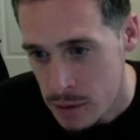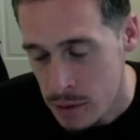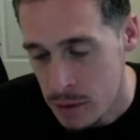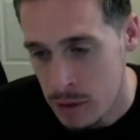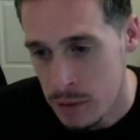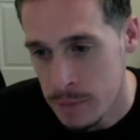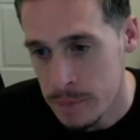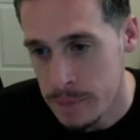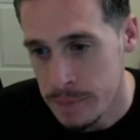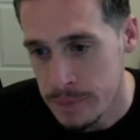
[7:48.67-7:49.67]

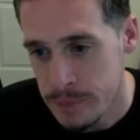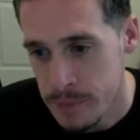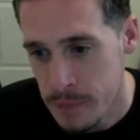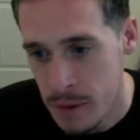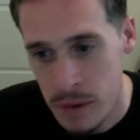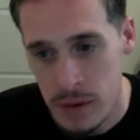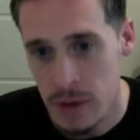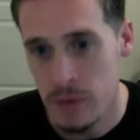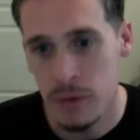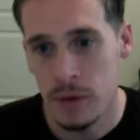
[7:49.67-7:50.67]
Um,
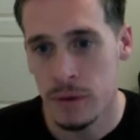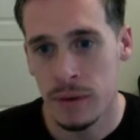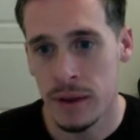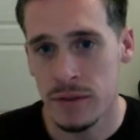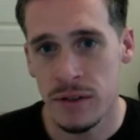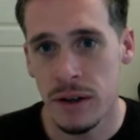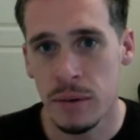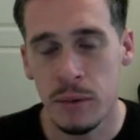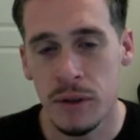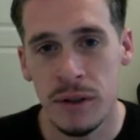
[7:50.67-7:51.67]
yeah, that's not
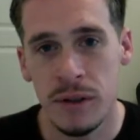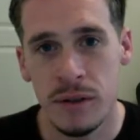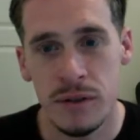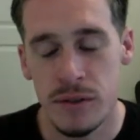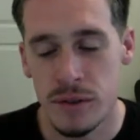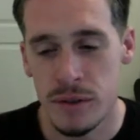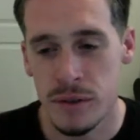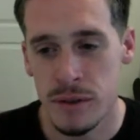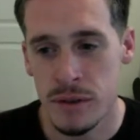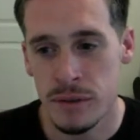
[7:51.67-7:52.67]
what it is.
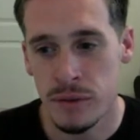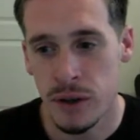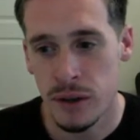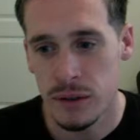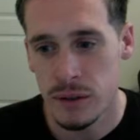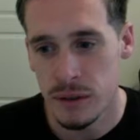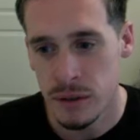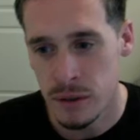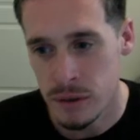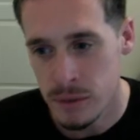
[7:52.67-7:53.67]
The Avant,
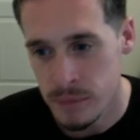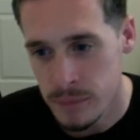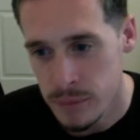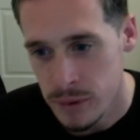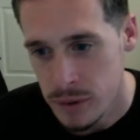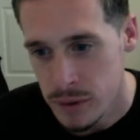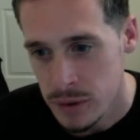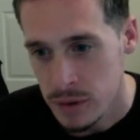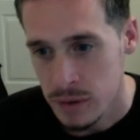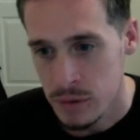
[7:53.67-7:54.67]
um,
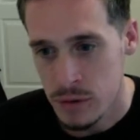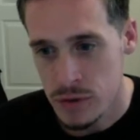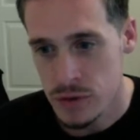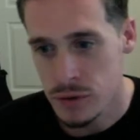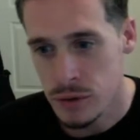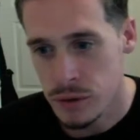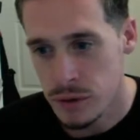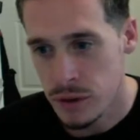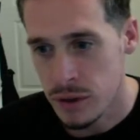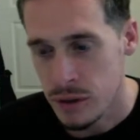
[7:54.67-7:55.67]
Chris
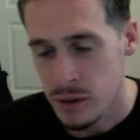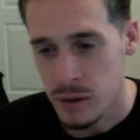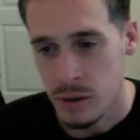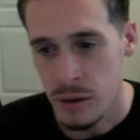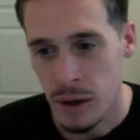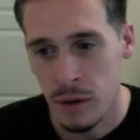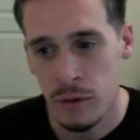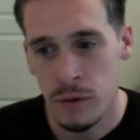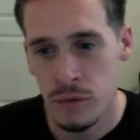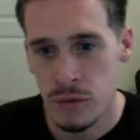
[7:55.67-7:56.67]
Clark. I don't
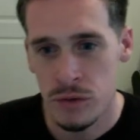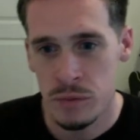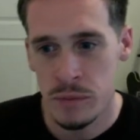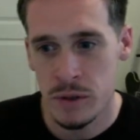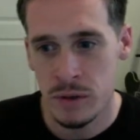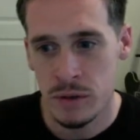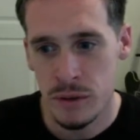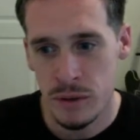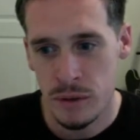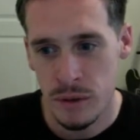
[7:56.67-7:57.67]
know if you just mean
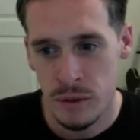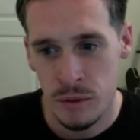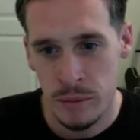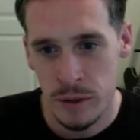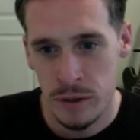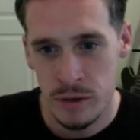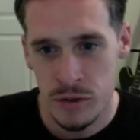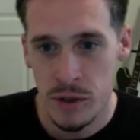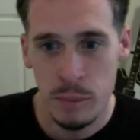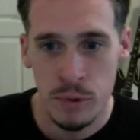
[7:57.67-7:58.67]
you're making a
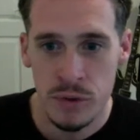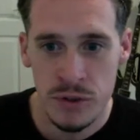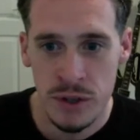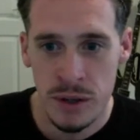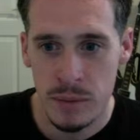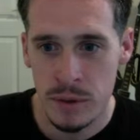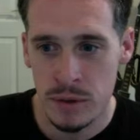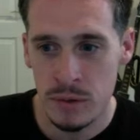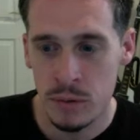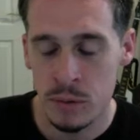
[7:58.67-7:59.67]
separate
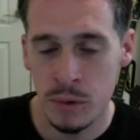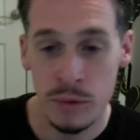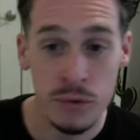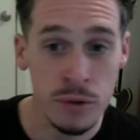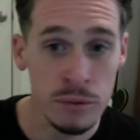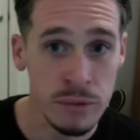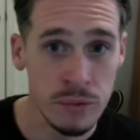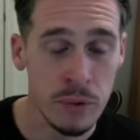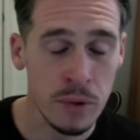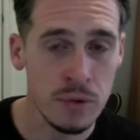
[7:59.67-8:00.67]
statement or if you're
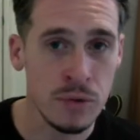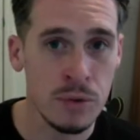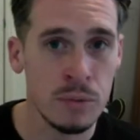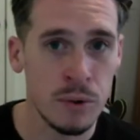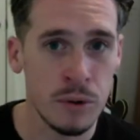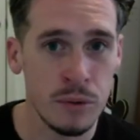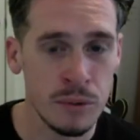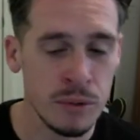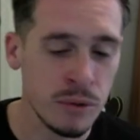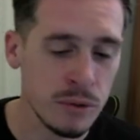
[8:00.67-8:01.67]
referring to the one
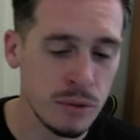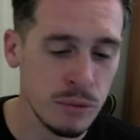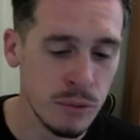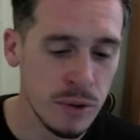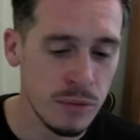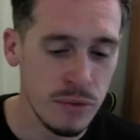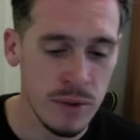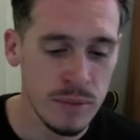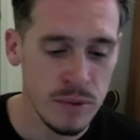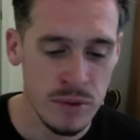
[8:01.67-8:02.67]
on 3FA
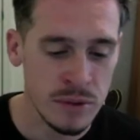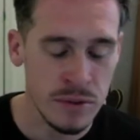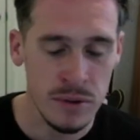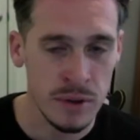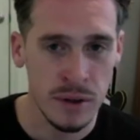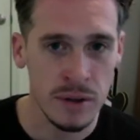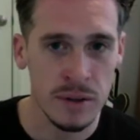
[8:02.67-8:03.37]
because it's not.